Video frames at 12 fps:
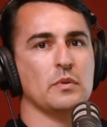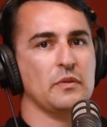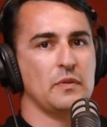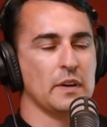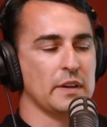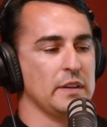who the
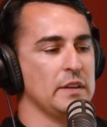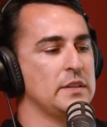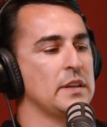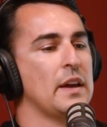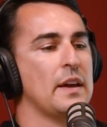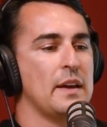fuck it
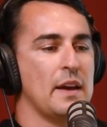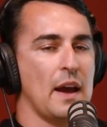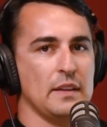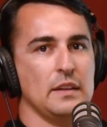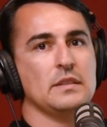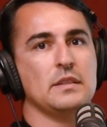is,
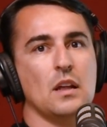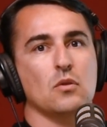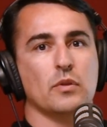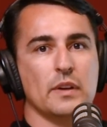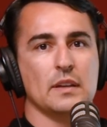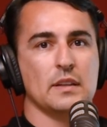and then start
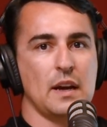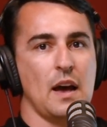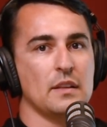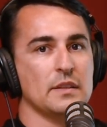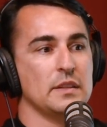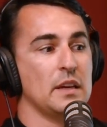looking at the
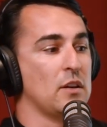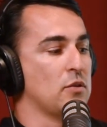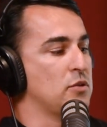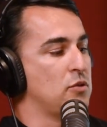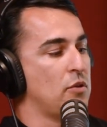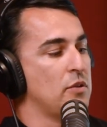colours there,
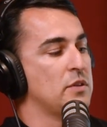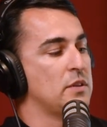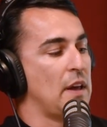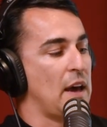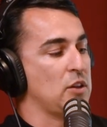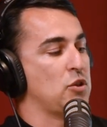because
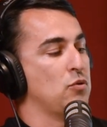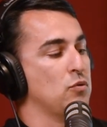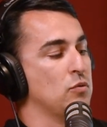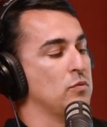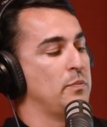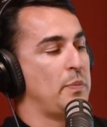those
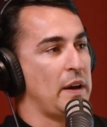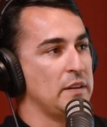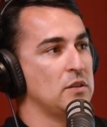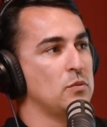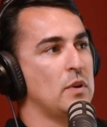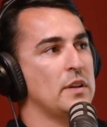actual
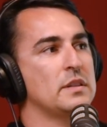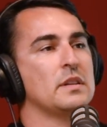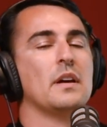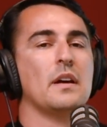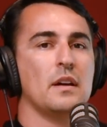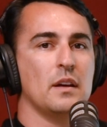painted
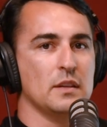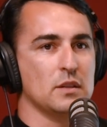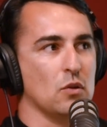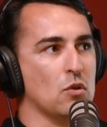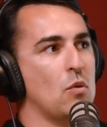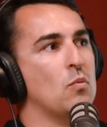ones is
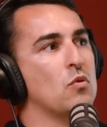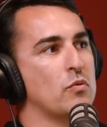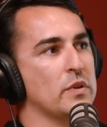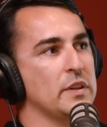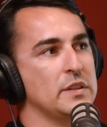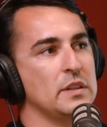a lot more
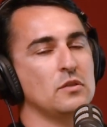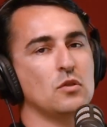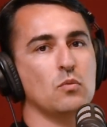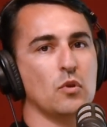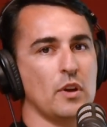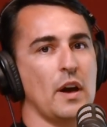realistic
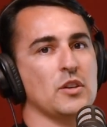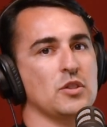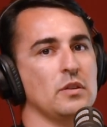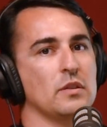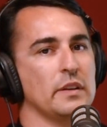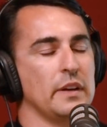to what you're
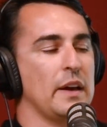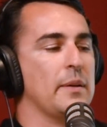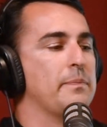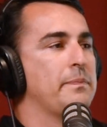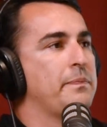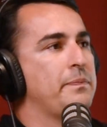actually going to get.